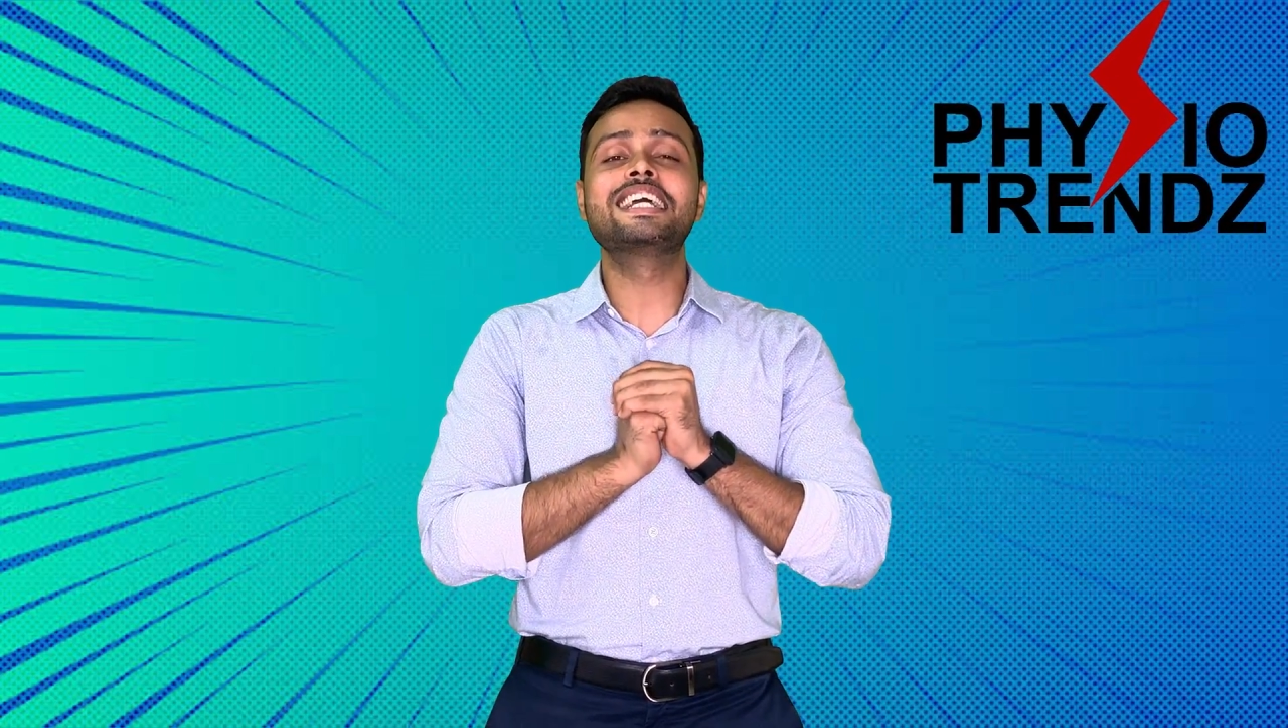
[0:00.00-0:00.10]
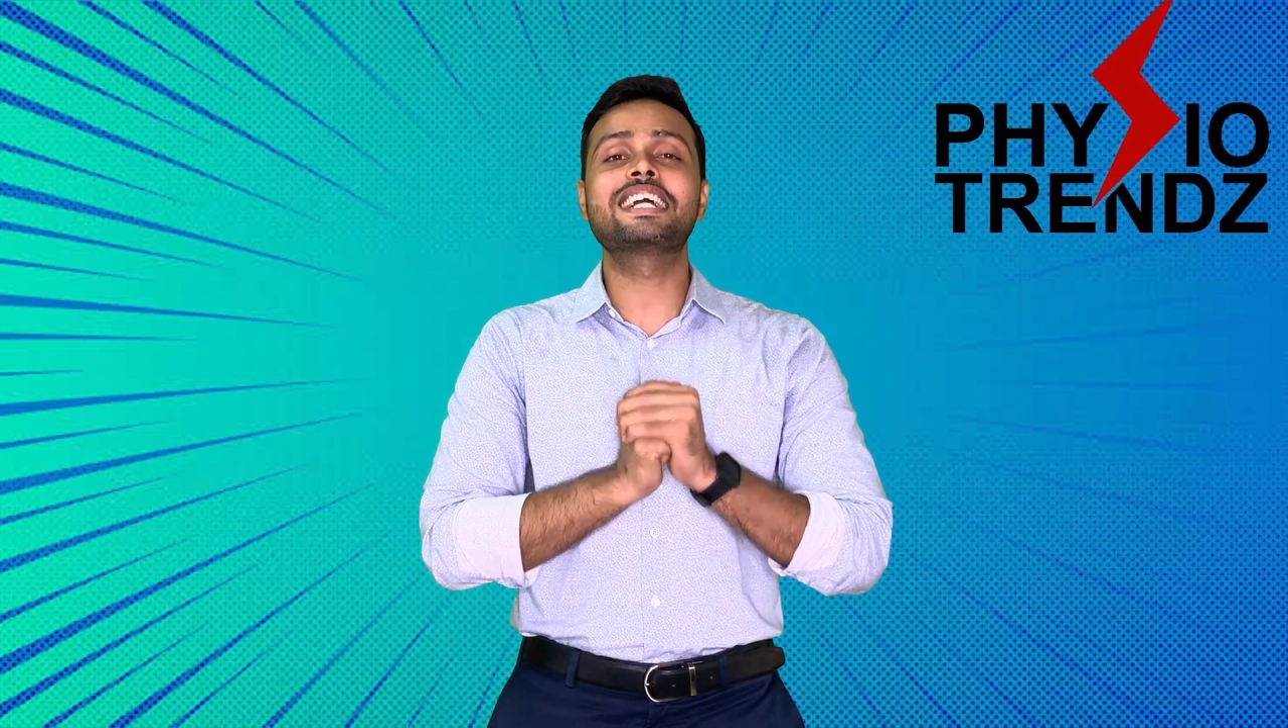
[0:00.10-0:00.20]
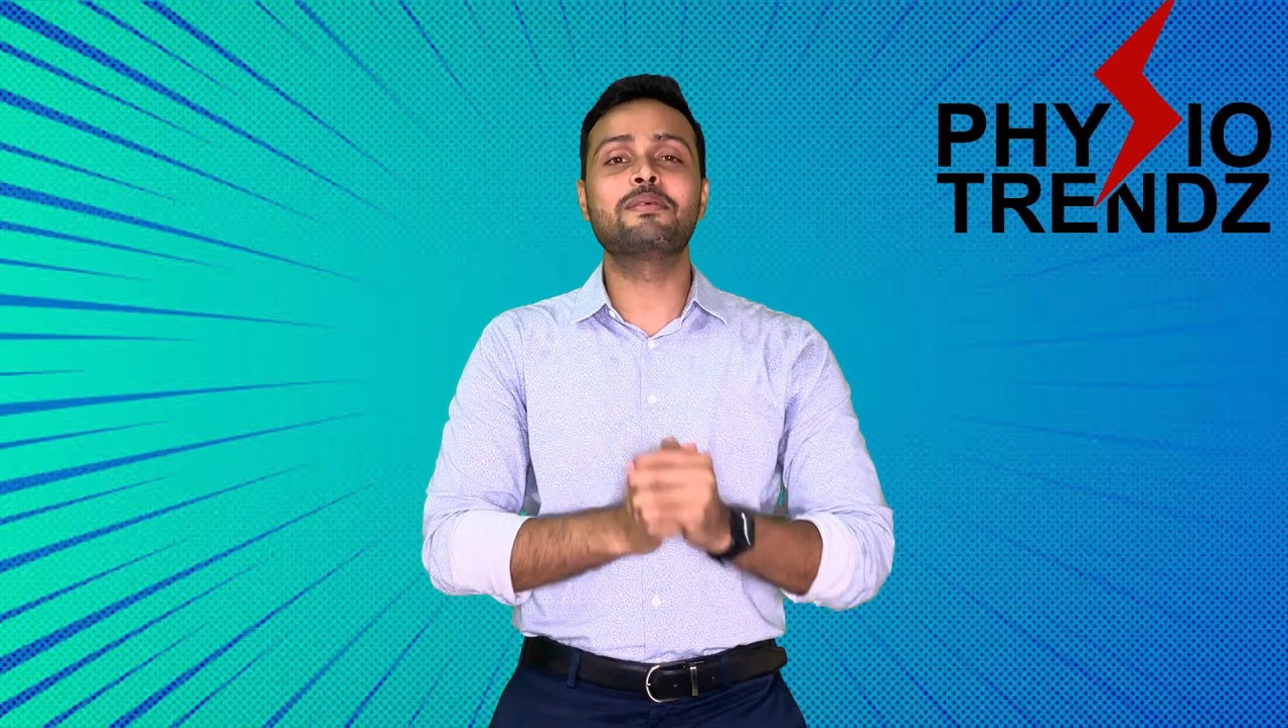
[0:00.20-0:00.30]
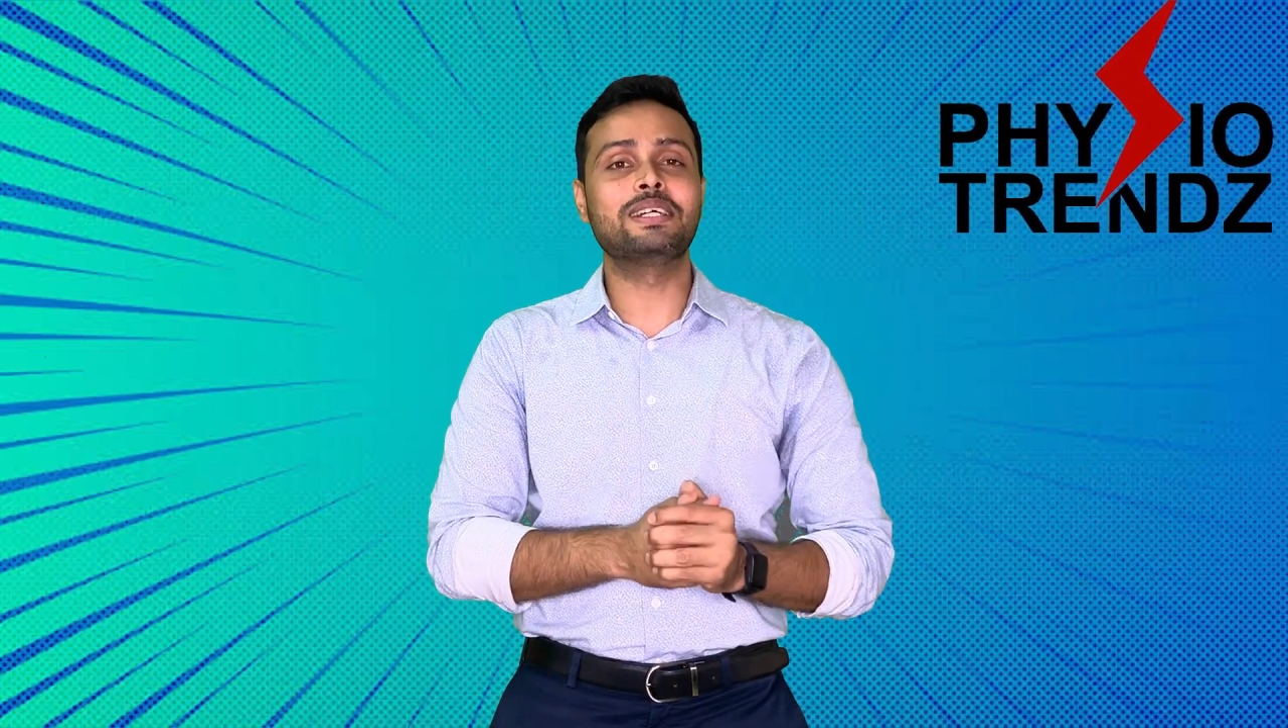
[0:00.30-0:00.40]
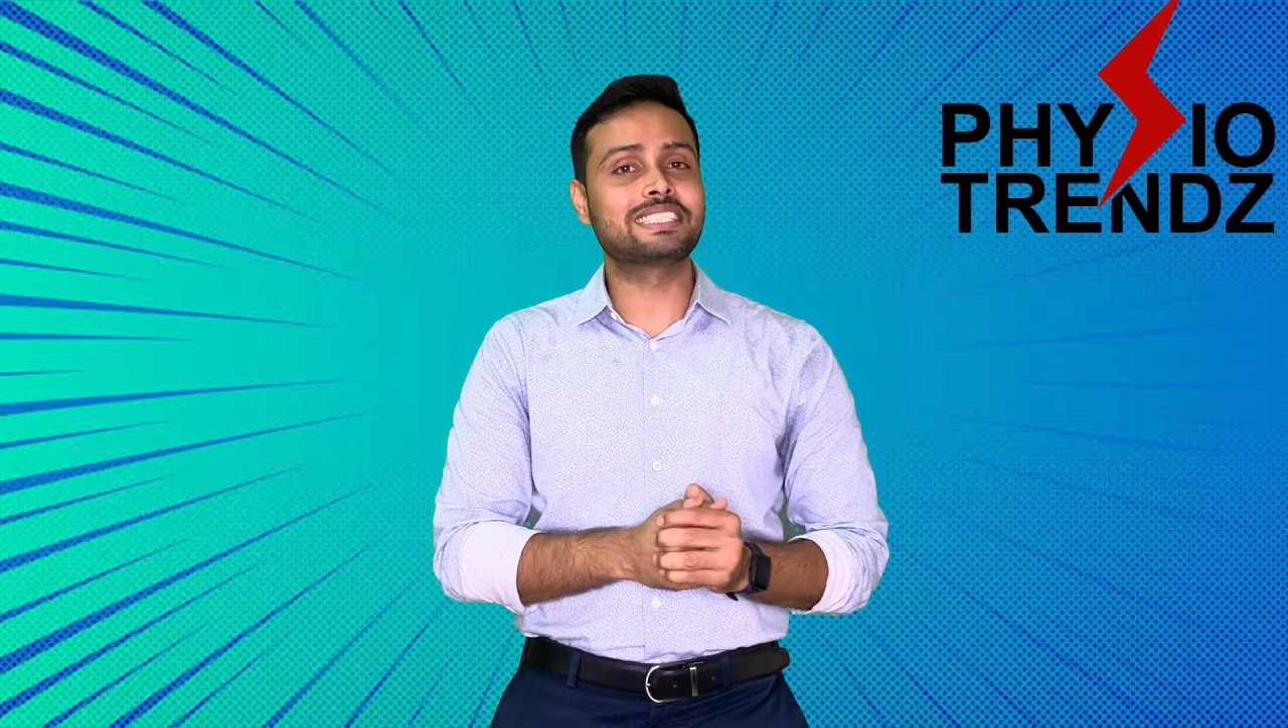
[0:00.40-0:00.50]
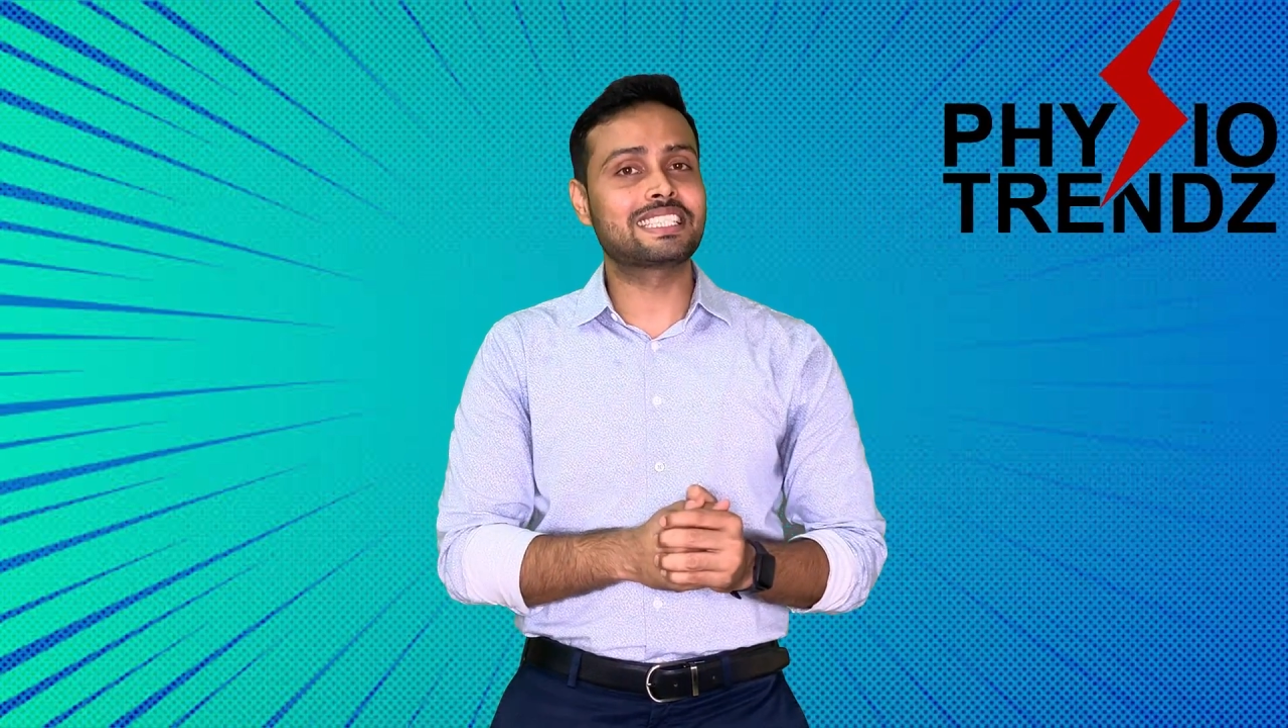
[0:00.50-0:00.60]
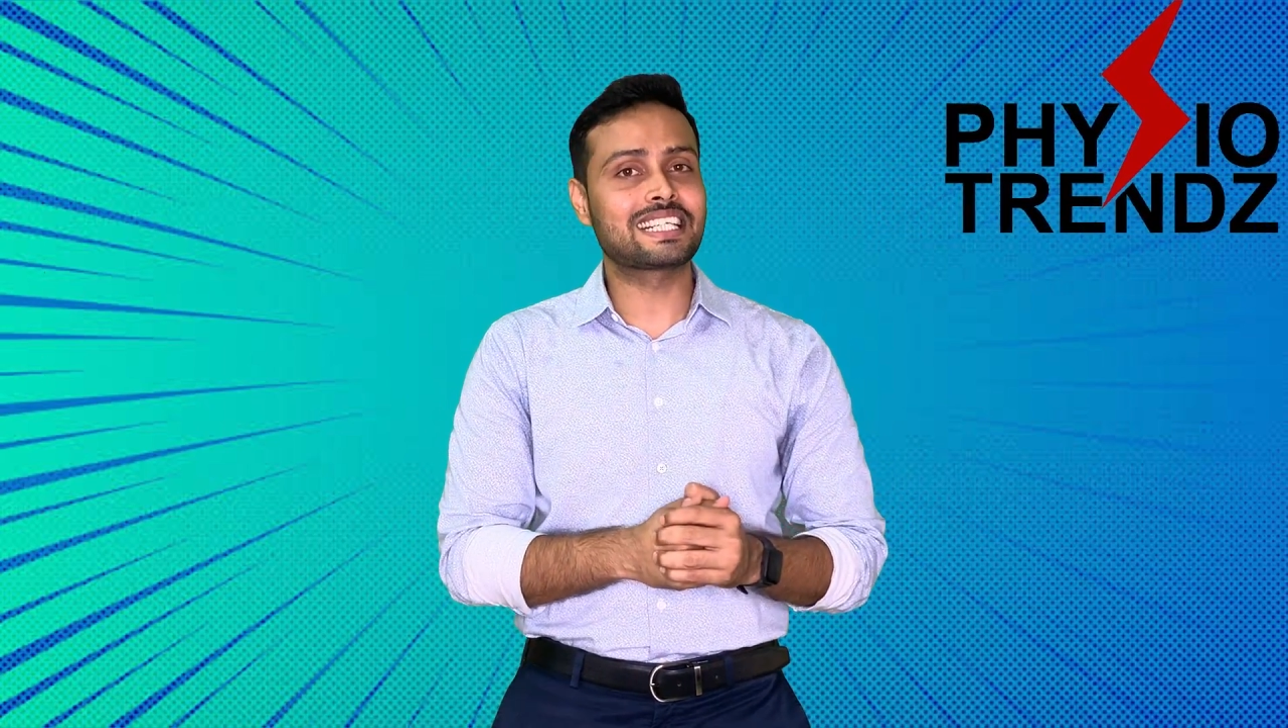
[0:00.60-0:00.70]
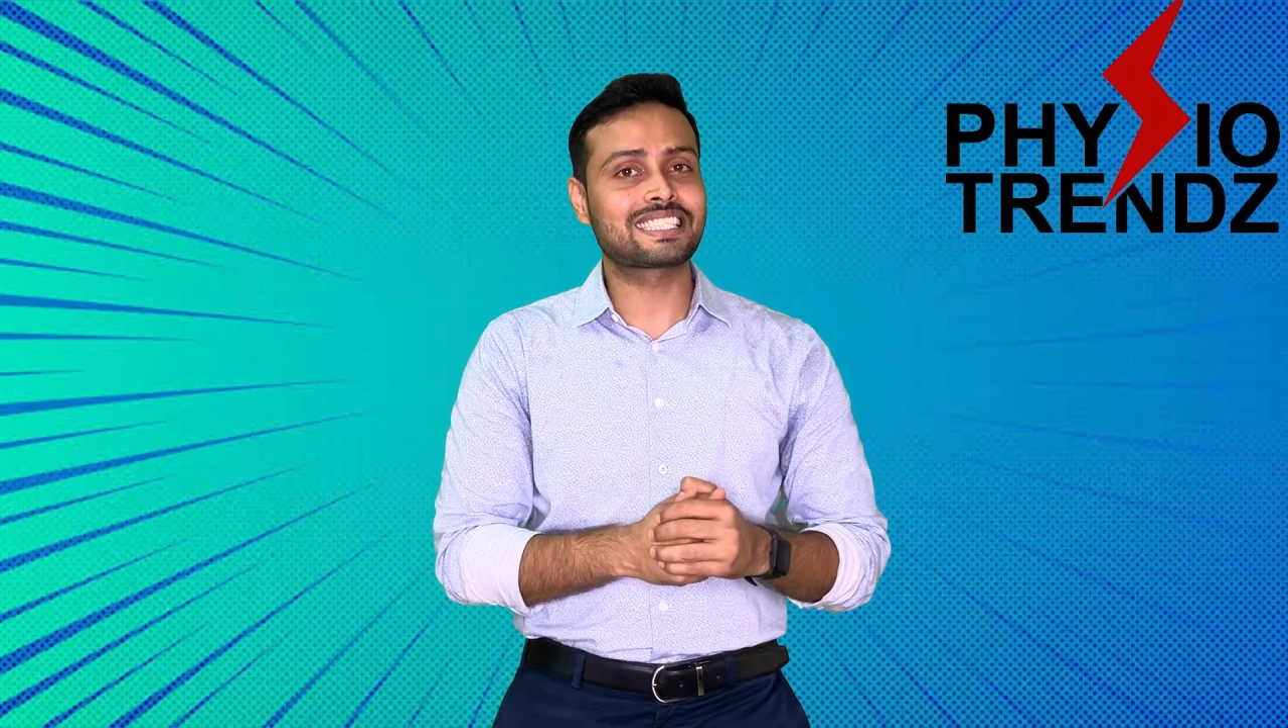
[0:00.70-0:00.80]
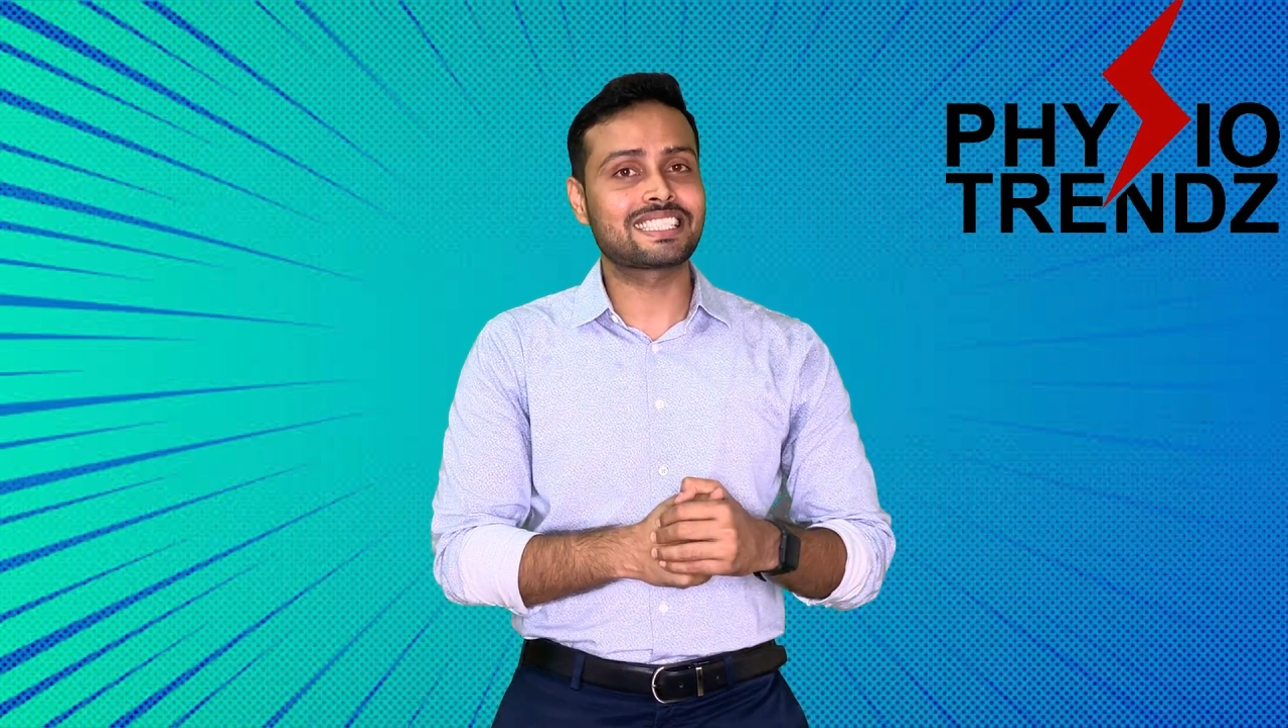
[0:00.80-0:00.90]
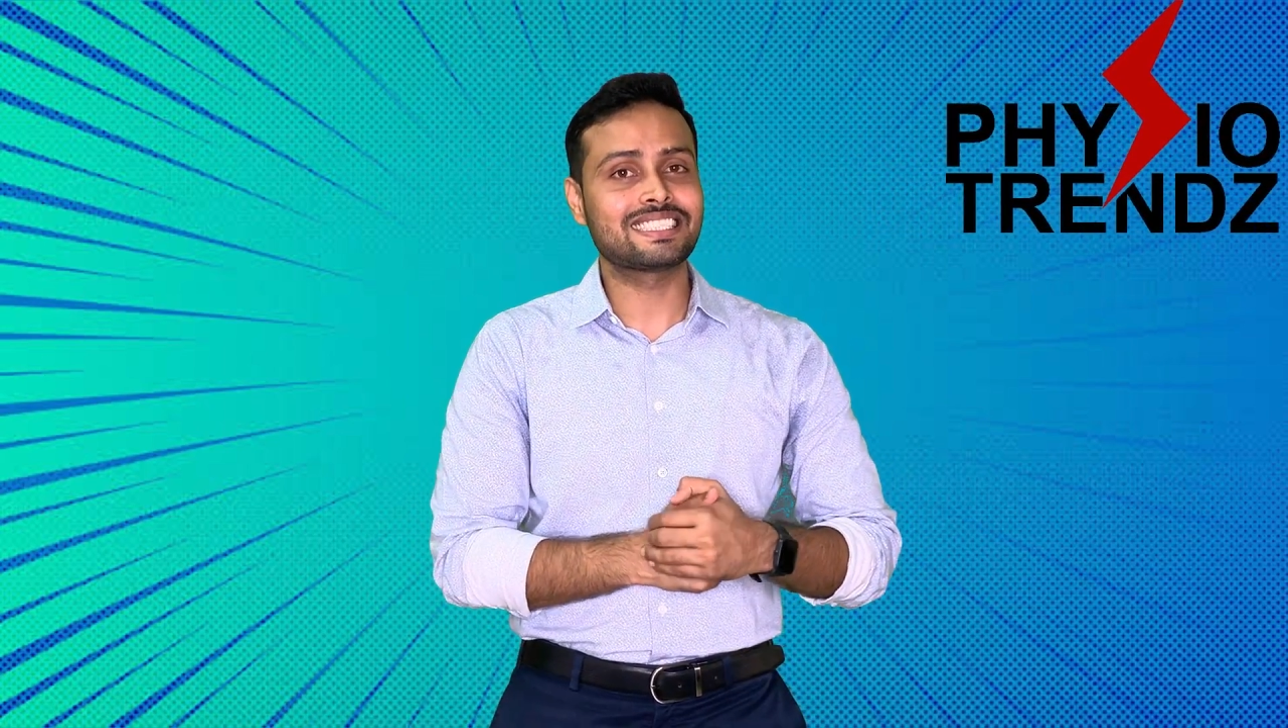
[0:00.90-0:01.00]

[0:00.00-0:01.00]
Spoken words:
comment section.